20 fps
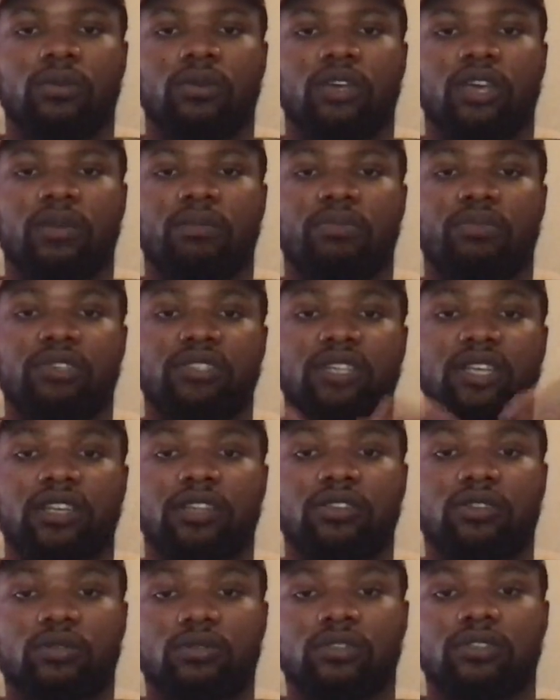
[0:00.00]
and
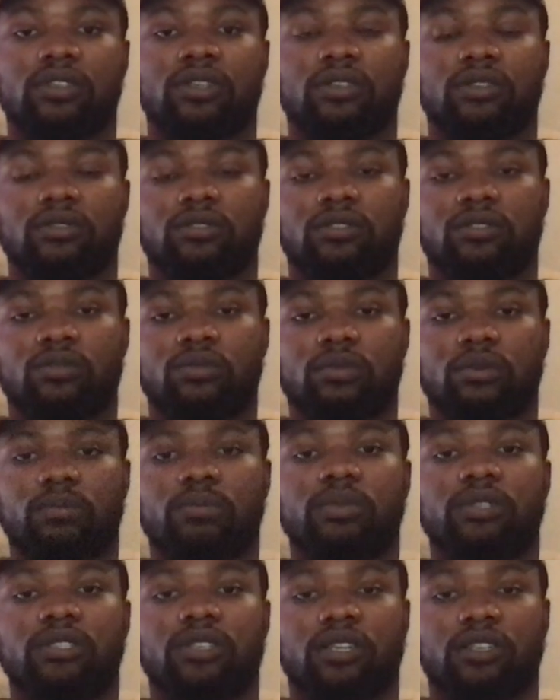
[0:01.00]
presenting those skills to a
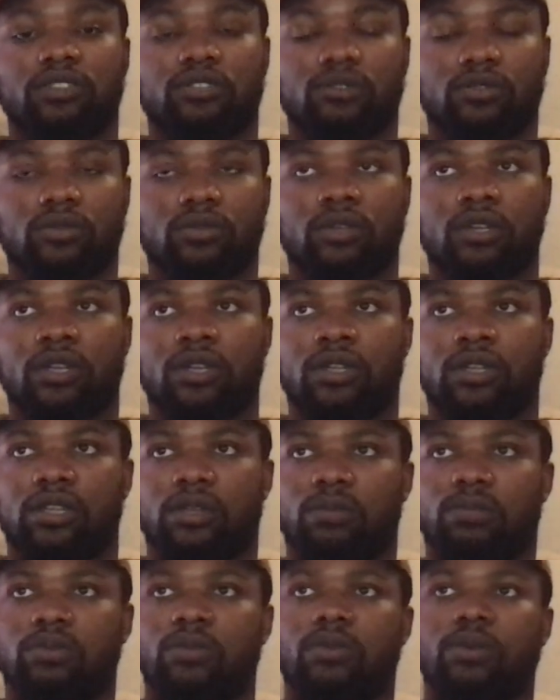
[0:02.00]
potential
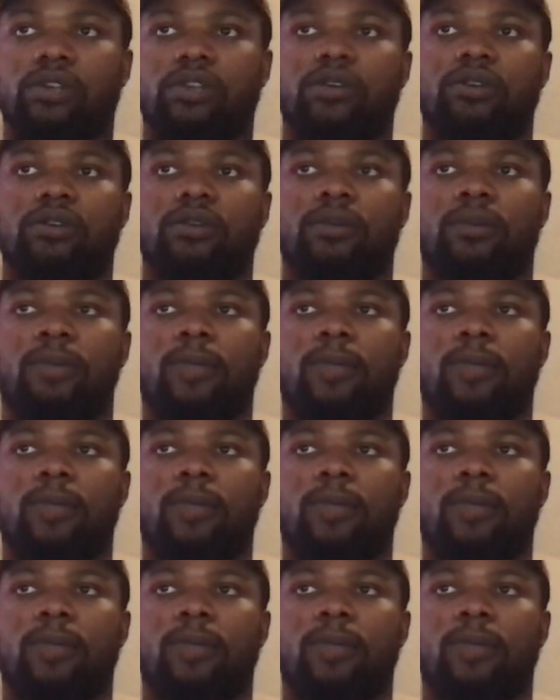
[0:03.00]
employer.